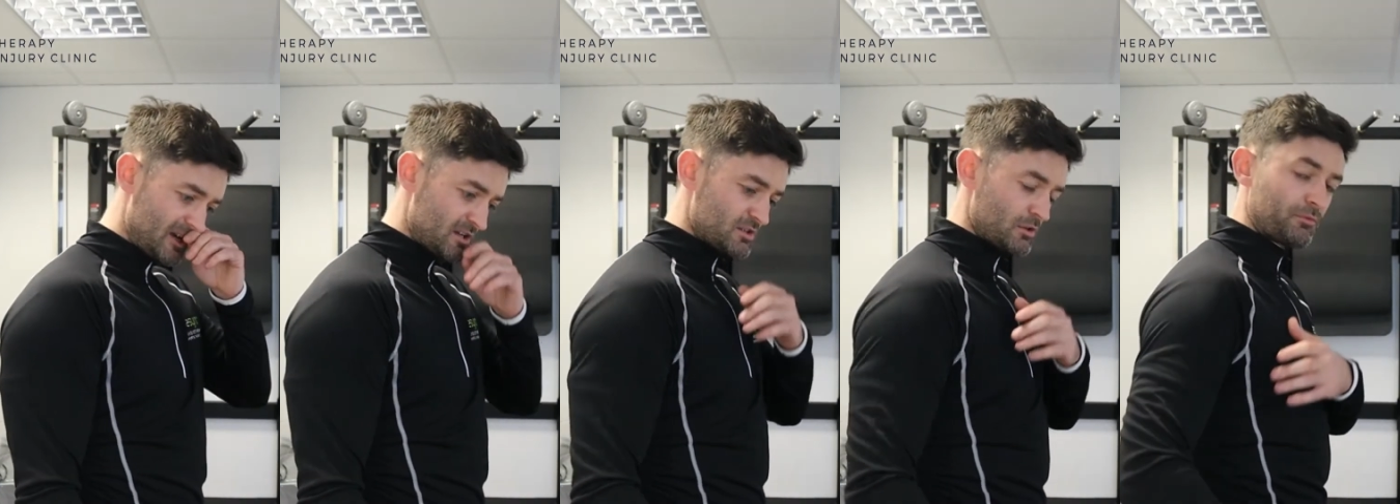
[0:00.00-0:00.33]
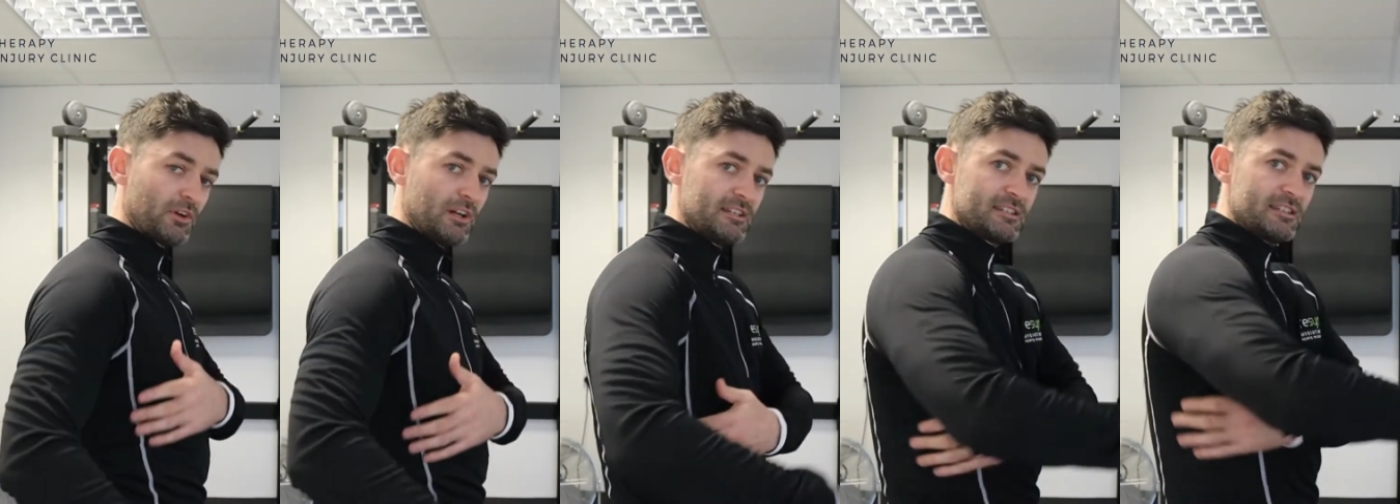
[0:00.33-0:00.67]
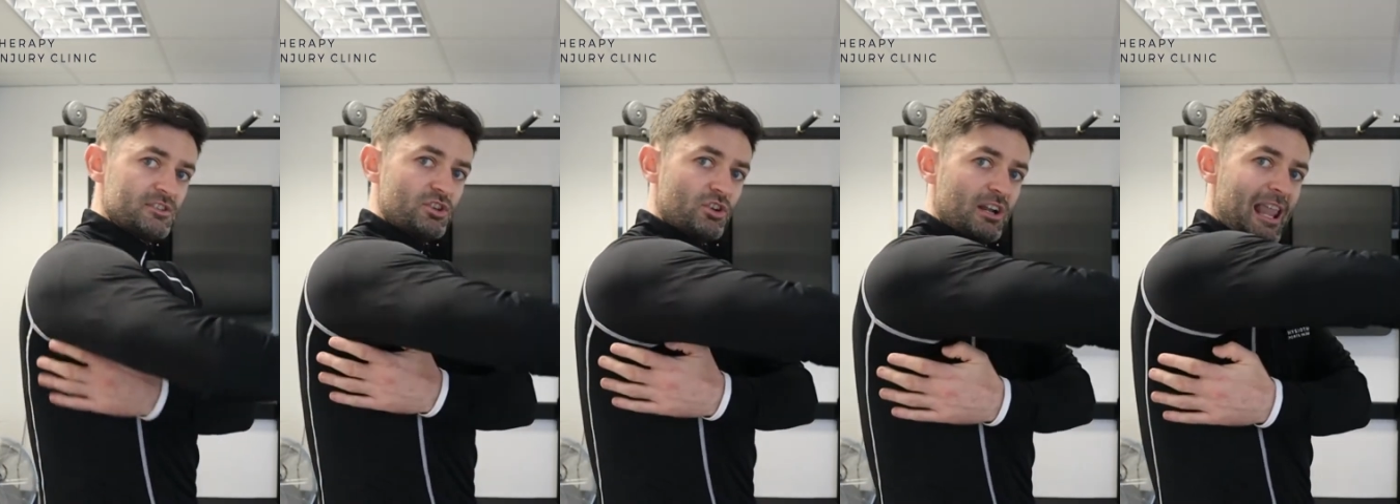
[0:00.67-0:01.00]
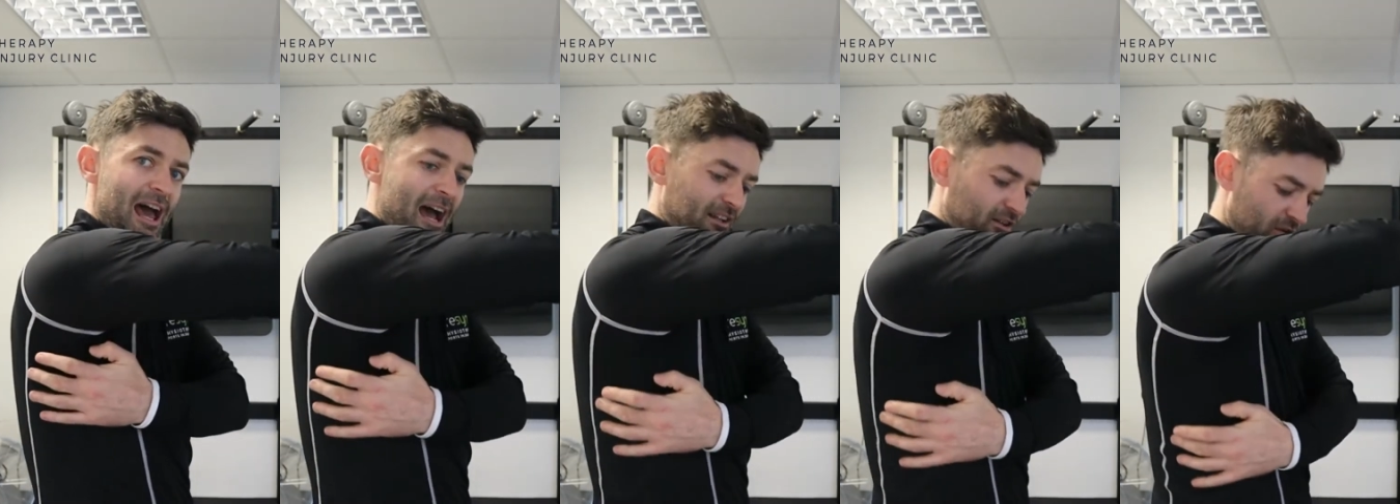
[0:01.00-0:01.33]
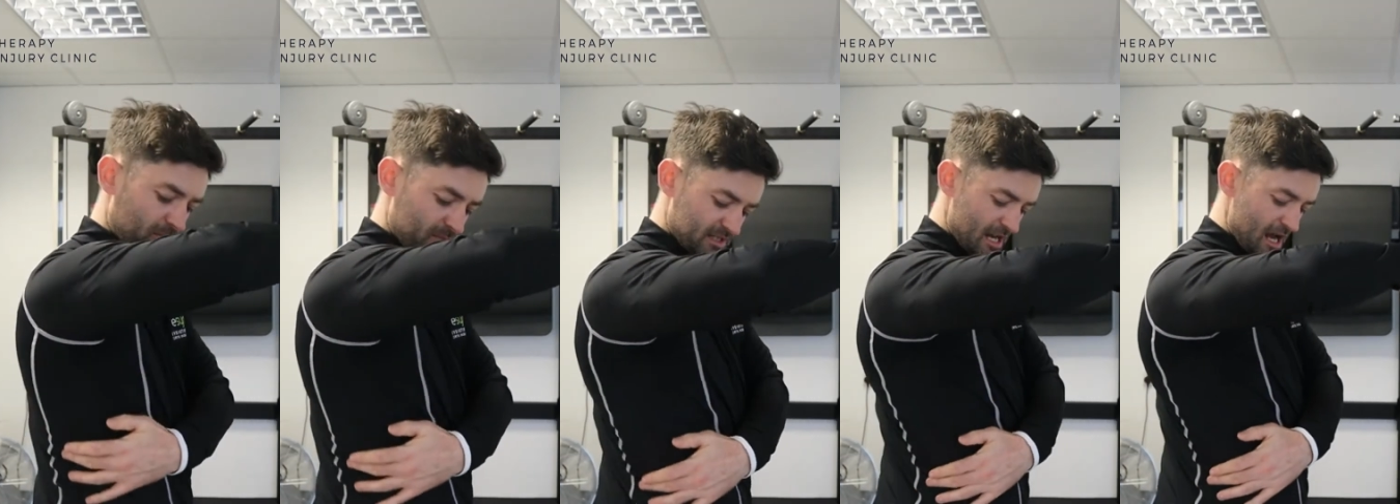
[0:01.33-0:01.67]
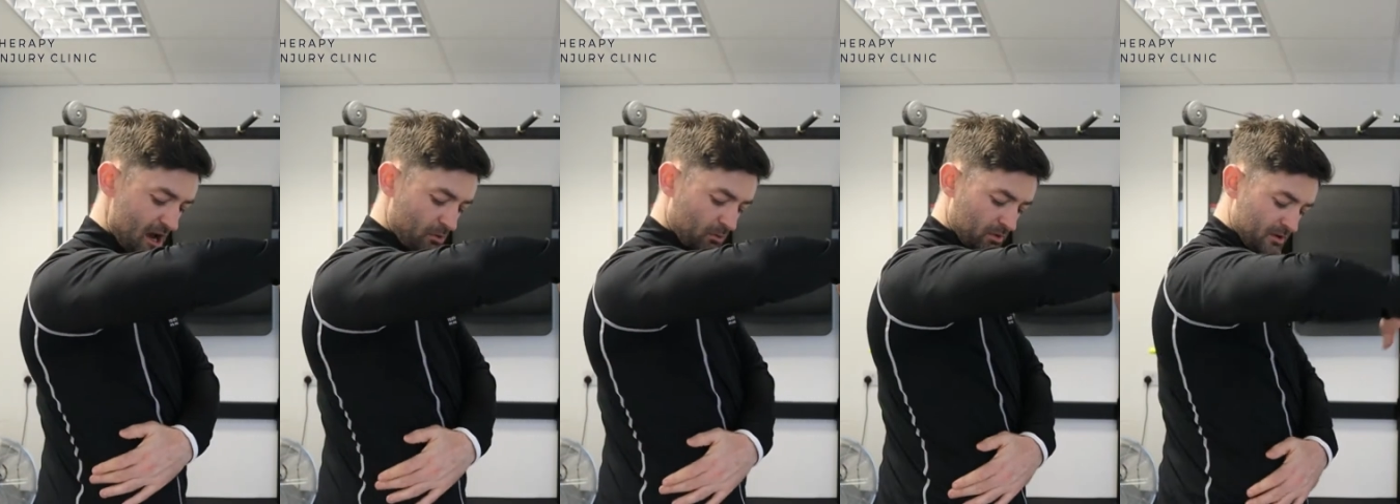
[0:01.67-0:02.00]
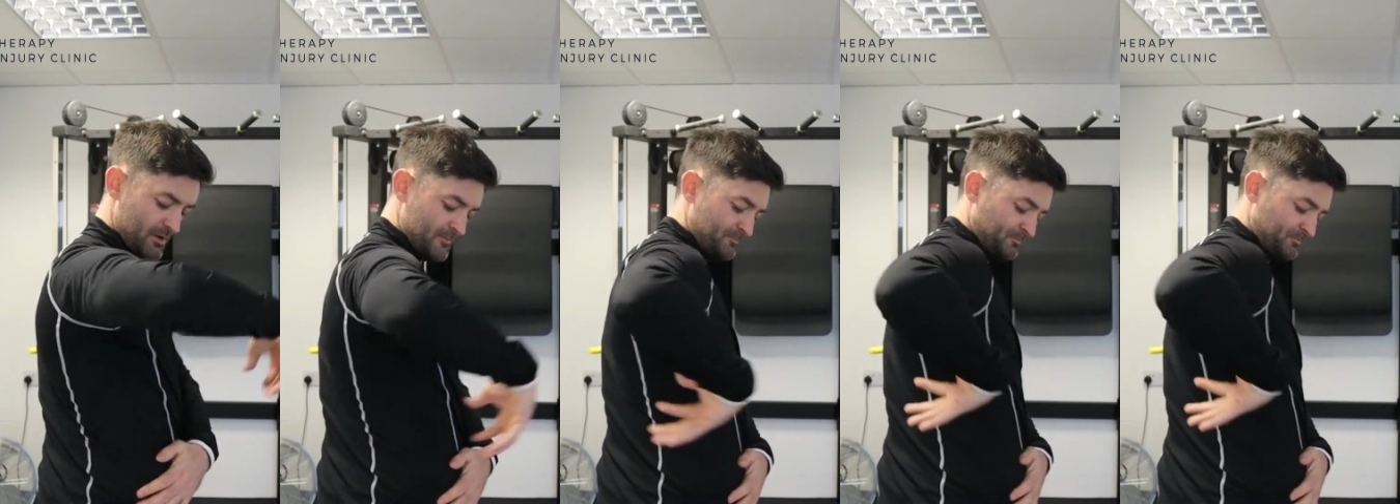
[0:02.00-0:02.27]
So for instance, your lat comes down